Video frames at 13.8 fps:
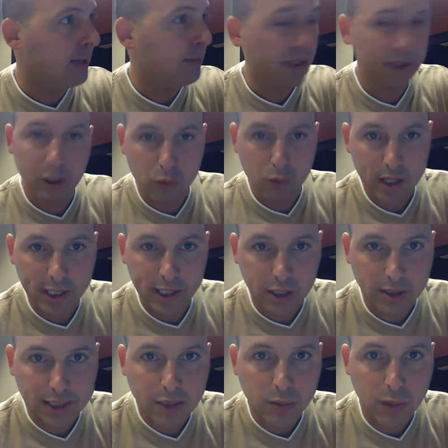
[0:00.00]
But they're really
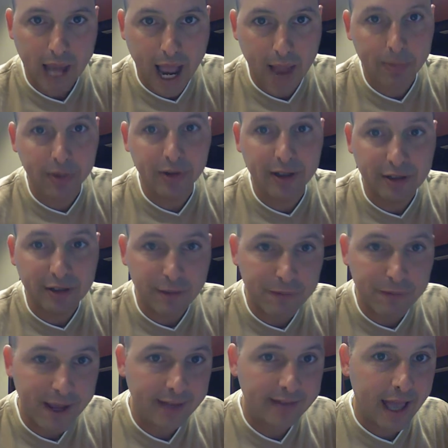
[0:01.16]
good. That's why Apple is a
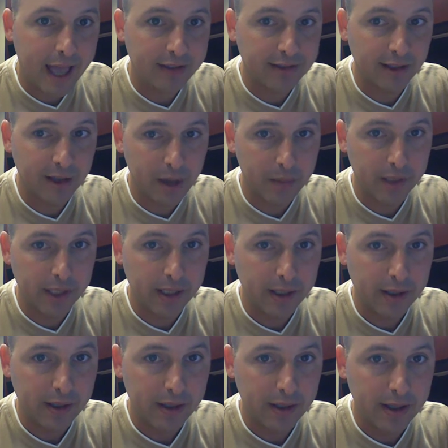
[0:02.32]
fantastic company.
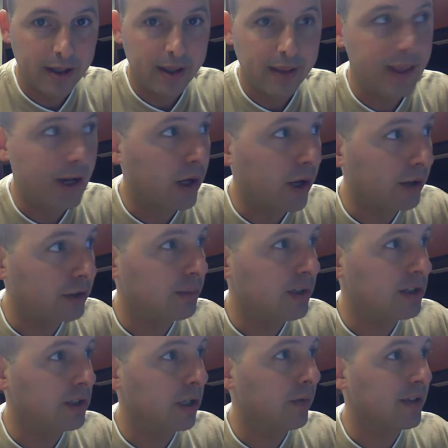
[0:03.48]
Their customer
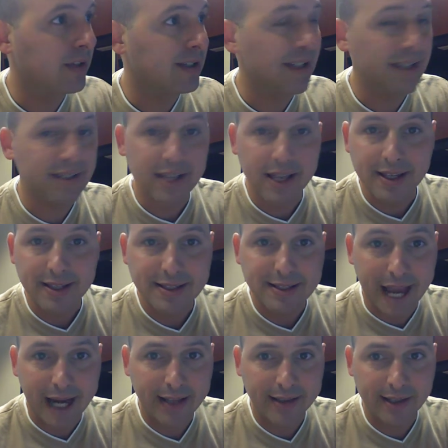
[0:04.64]
service is
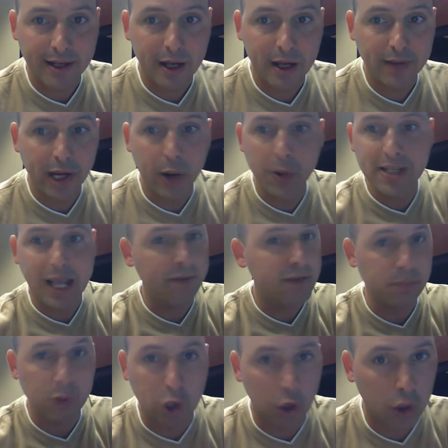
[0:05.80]
second to none. They always have
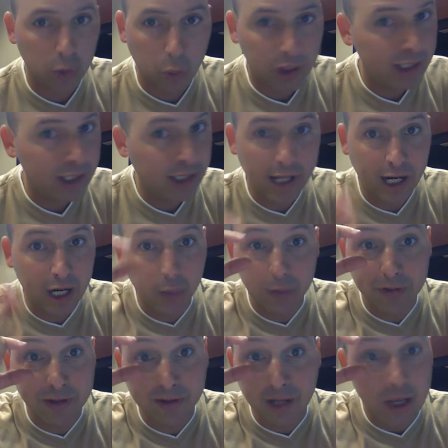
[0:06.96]
some girl working in there with
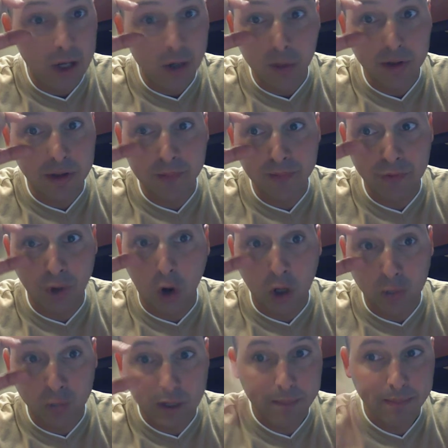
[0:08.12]
the dark
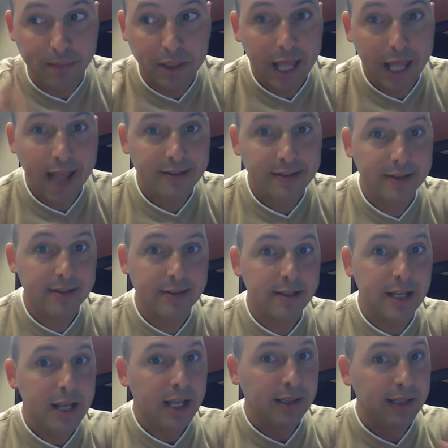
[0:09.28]
rimmed glasses,
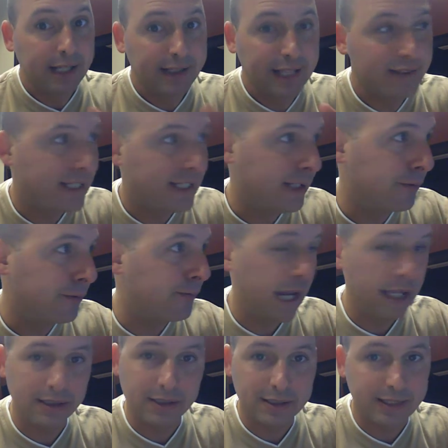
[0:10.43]
like that Tina Fey
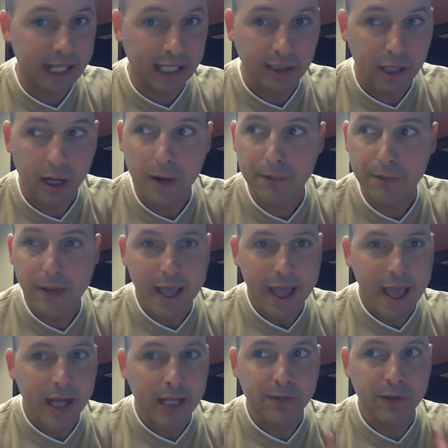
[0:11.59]
look that I love.
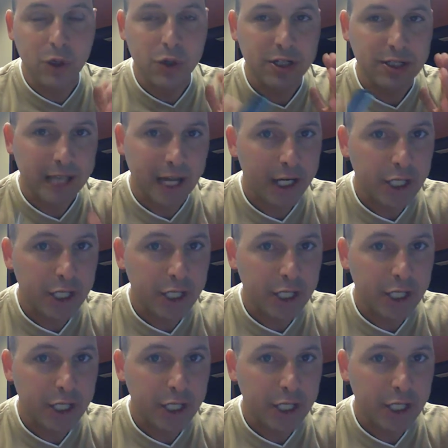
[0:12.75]
And even though she's not